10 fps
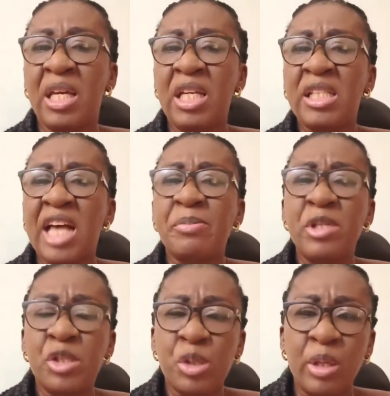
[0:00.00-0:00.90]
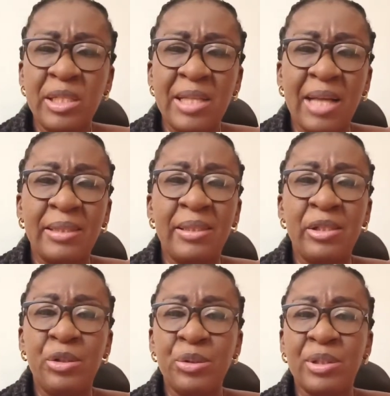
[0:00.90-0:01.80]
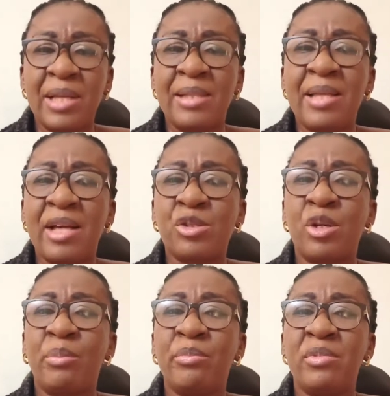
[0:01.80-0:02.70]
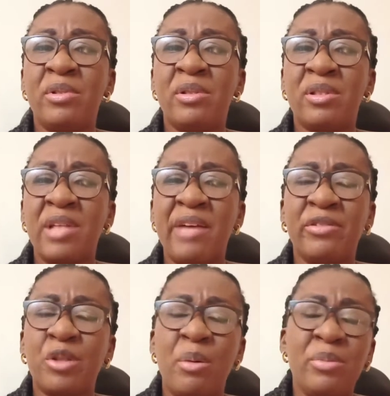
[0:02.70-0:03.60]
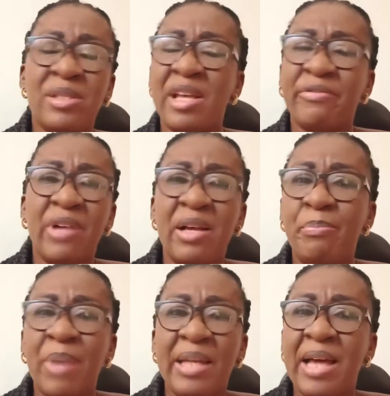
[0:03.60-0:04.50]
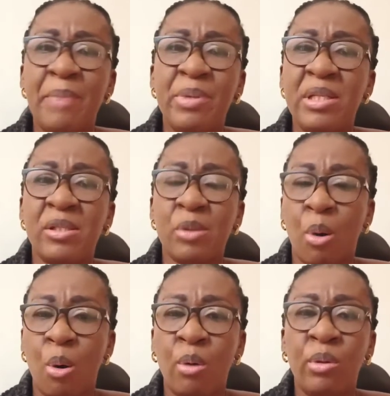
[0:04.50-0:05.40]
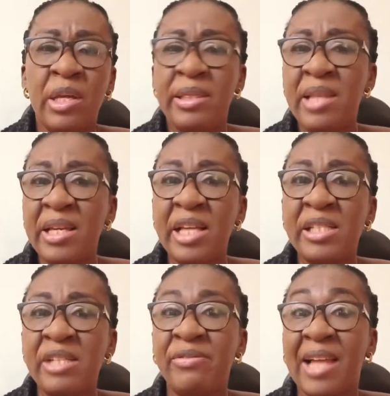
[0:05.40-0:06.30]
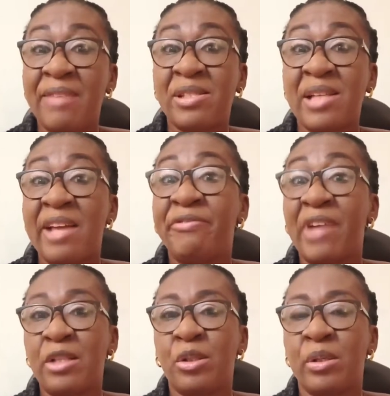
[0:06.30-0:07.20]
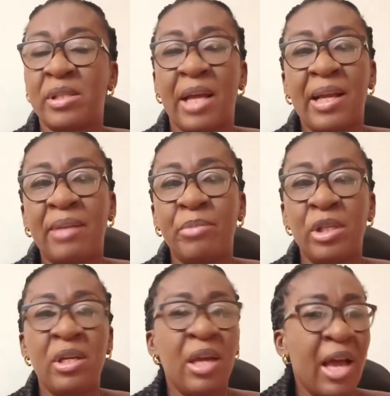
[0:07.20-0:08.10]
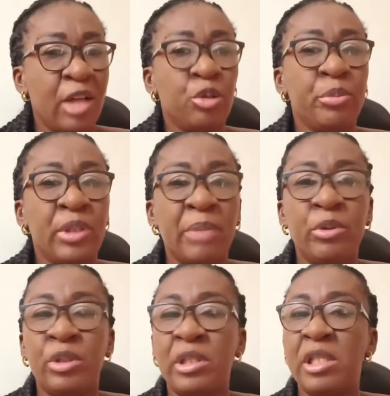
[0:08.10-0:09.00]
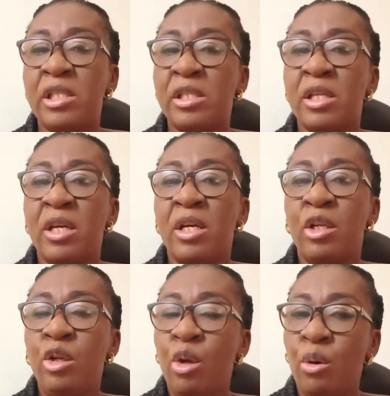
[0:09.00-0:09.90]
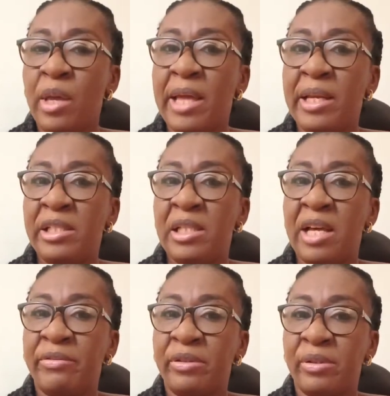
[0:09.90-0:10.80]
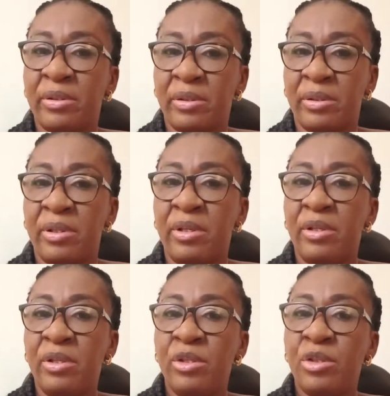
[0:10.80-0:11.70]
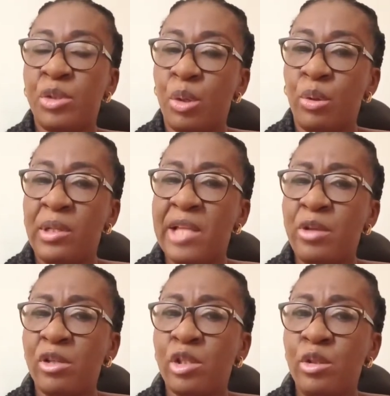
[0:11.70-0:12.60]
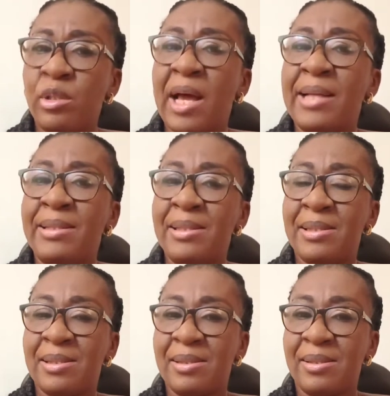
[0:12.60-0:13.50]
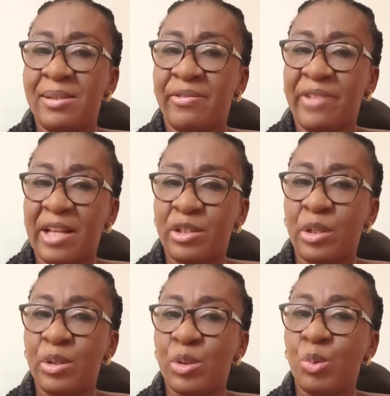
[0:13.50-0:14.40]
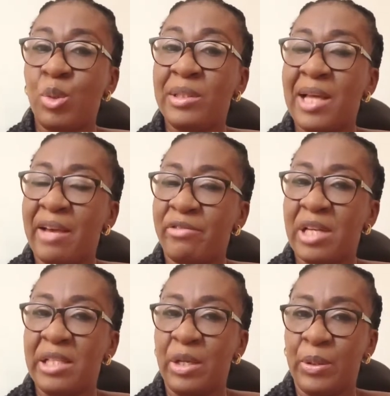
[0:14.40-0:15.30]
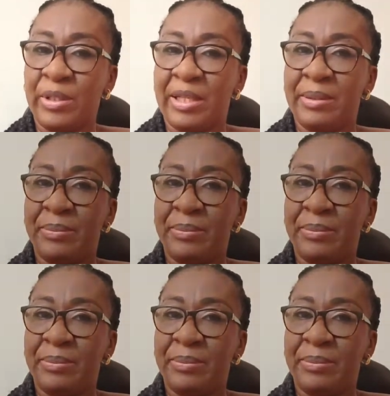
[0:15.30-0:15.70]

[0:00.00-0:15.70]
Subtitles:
It has been studied and deduced that there are several bad habits or negative lifestyle factors that can be attributable to these low energy levels. So let us look at these factors one after the other.